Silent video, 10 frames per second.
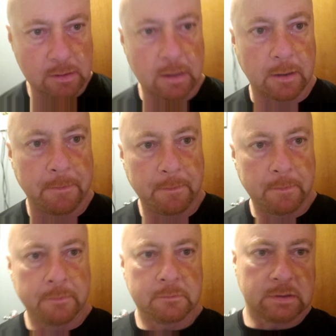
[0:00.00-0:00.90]
I
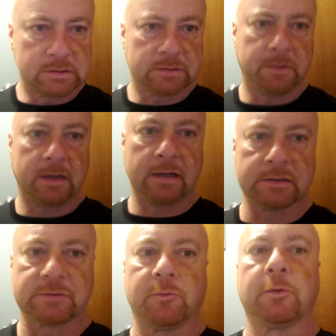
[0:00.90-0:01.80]
just put out
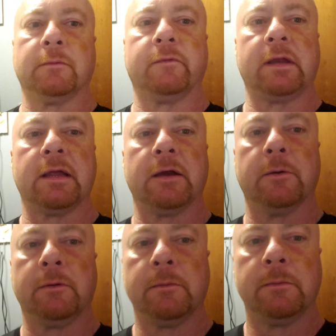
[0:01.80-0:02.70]
a swarm video,